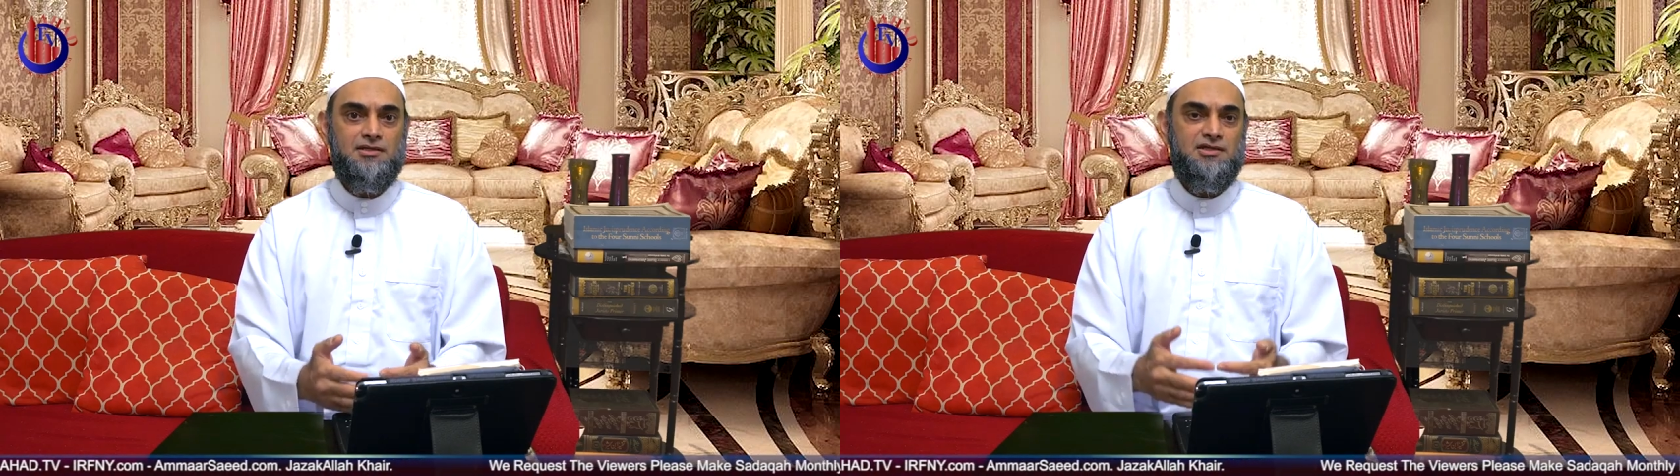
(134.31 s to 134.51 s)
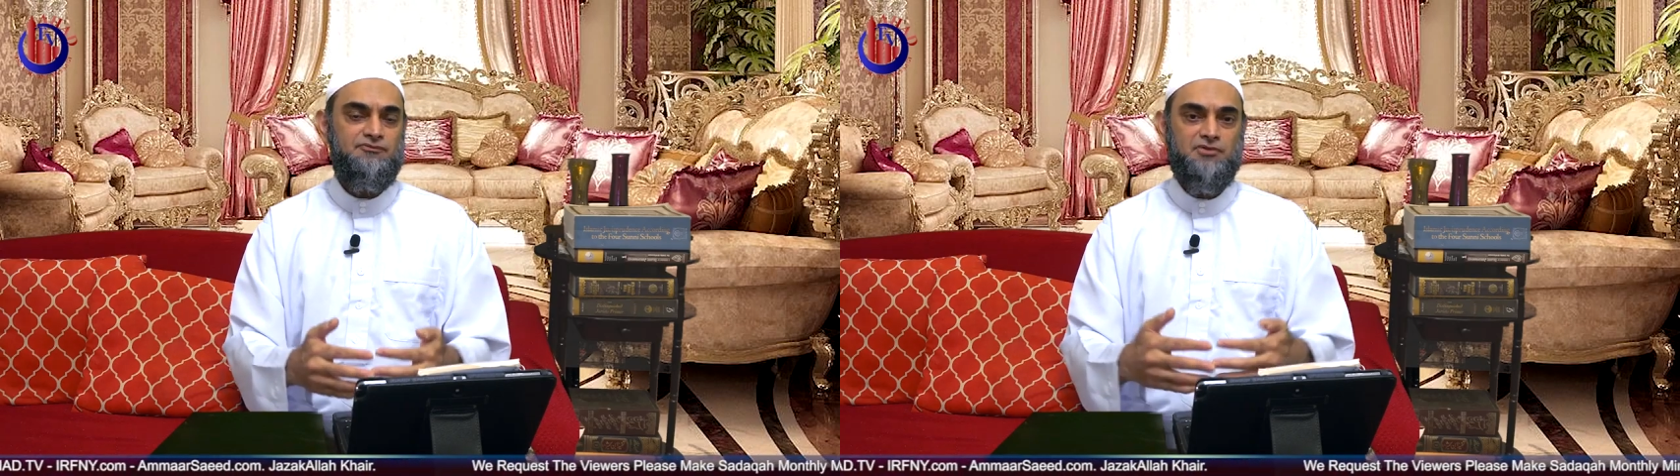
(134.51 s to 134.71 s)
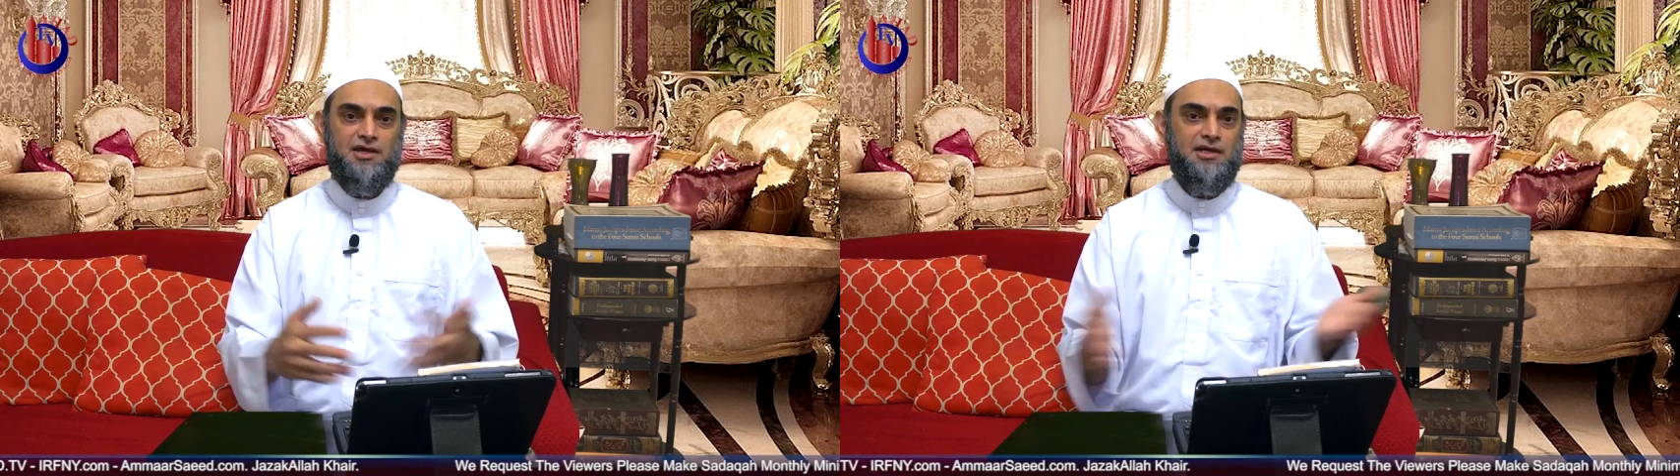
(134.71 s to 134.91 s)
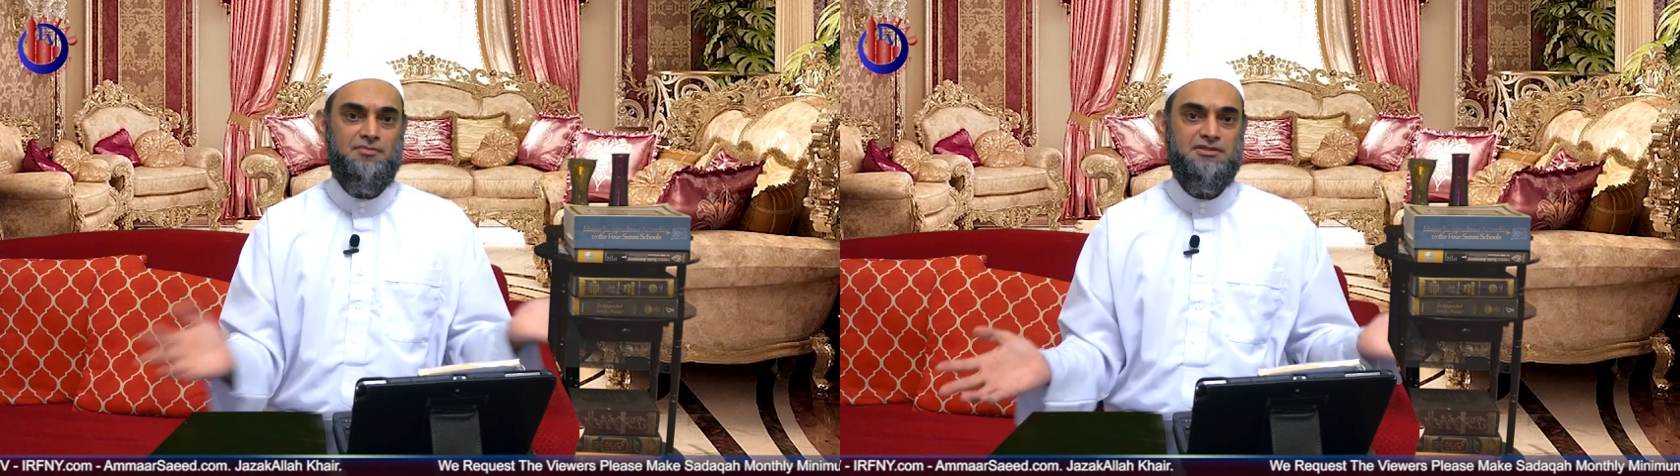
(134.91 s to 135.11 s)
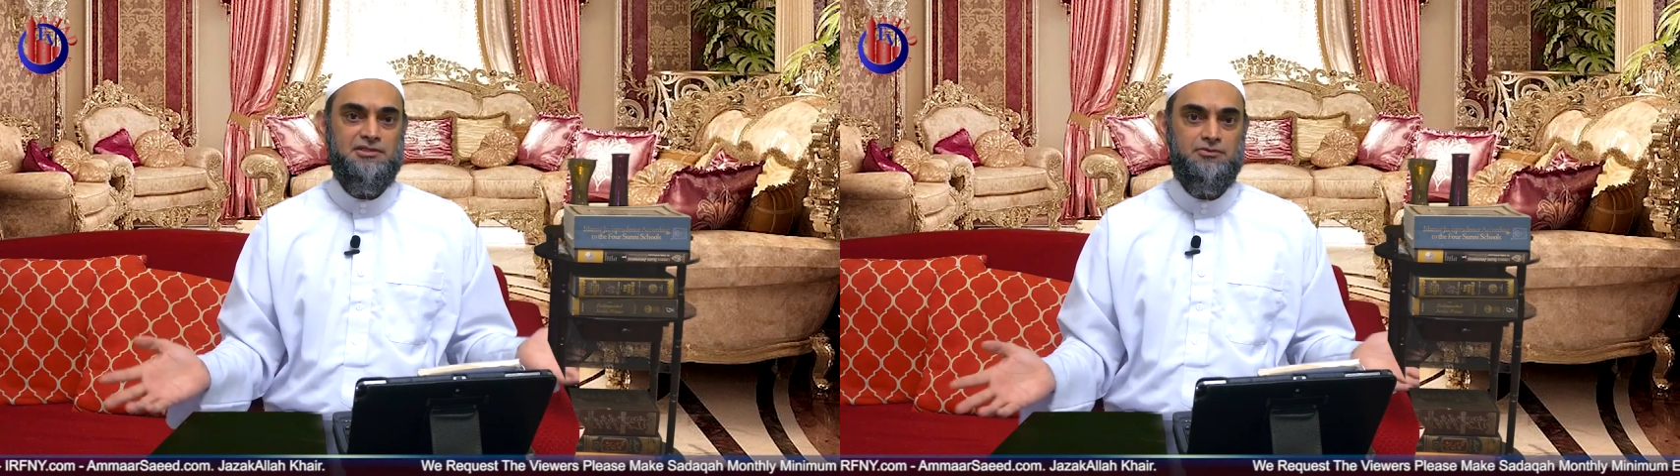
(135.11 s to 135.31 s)
Now forget
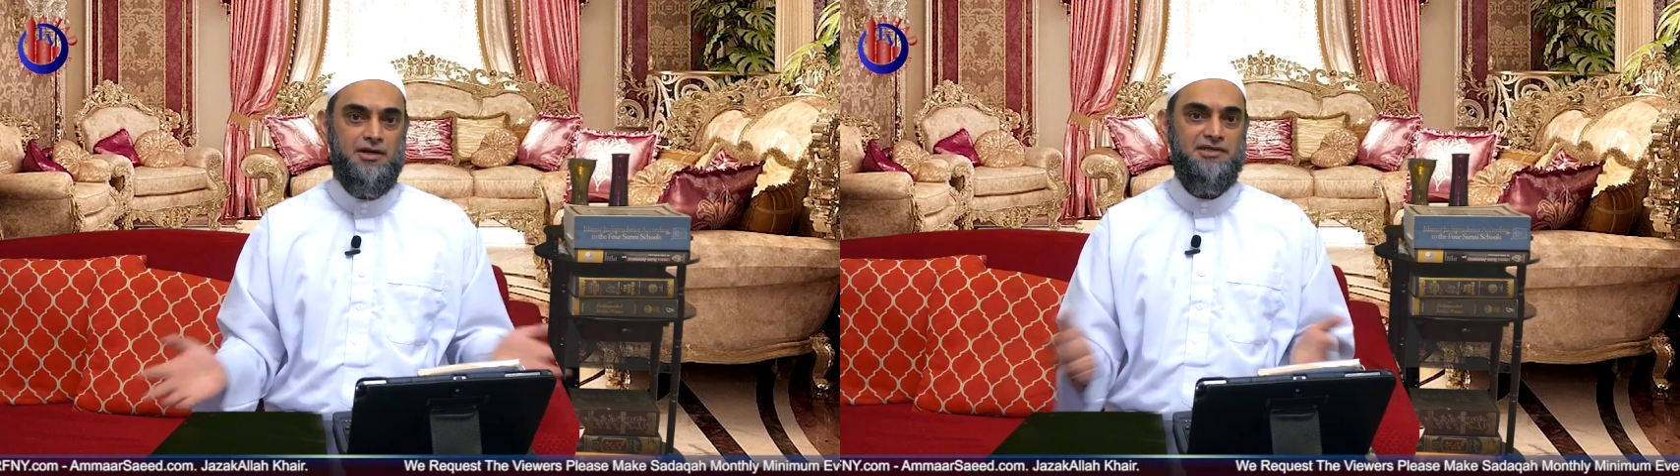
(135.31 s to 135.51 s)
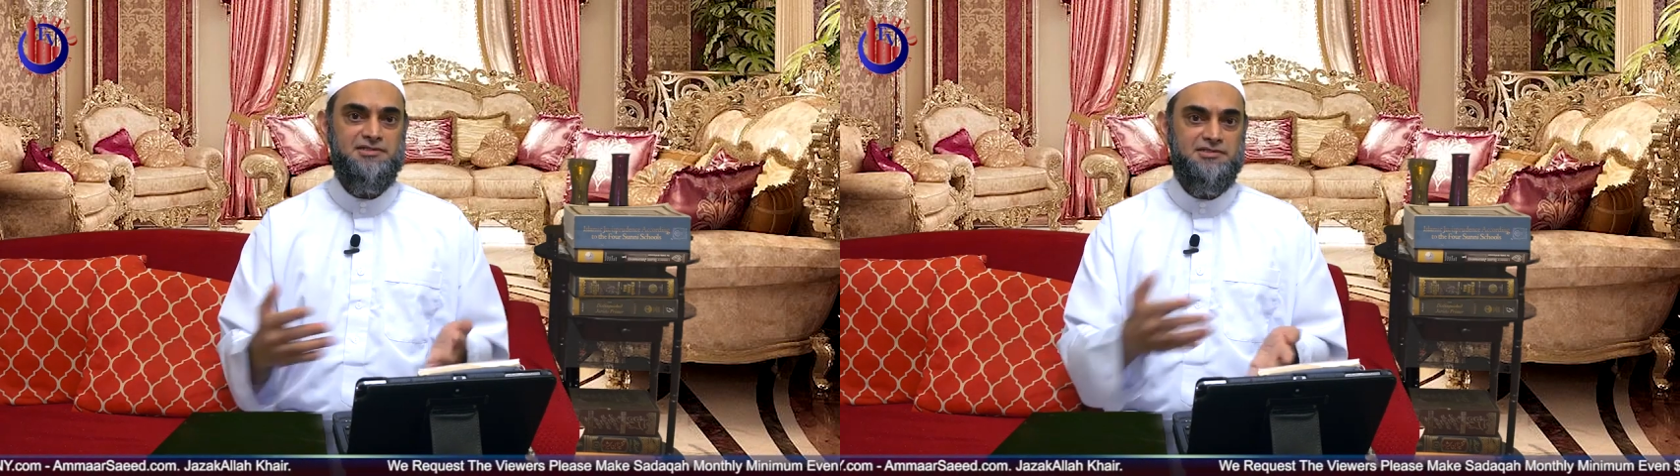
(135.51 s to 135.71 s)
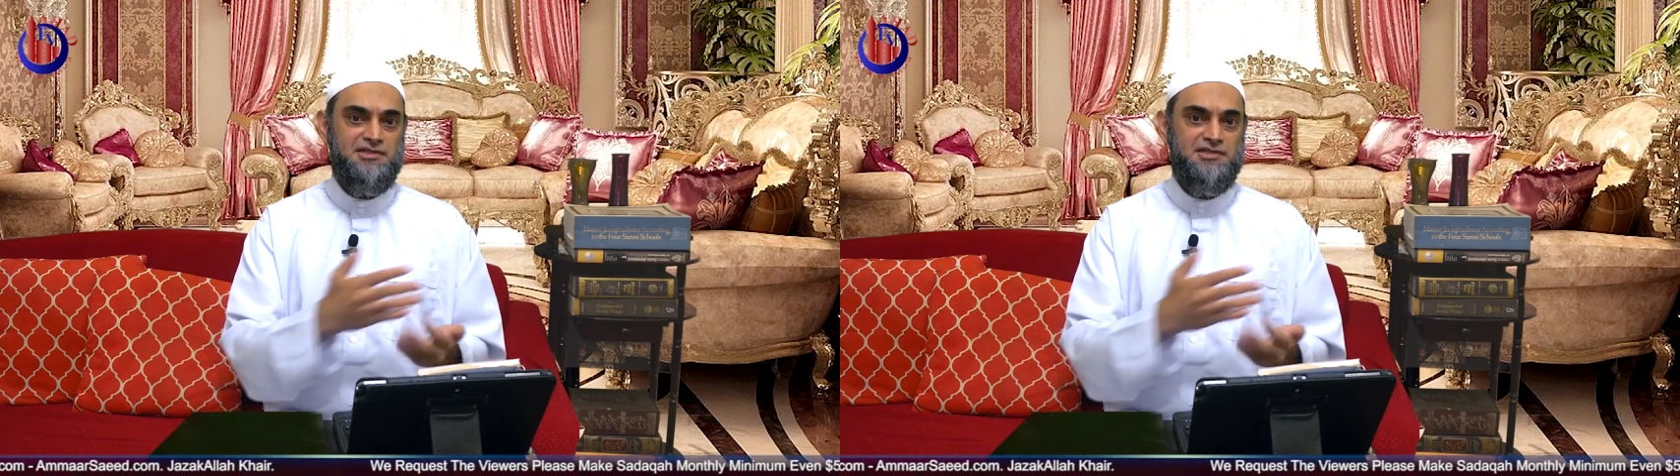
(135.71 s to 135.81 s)
about the dua. I just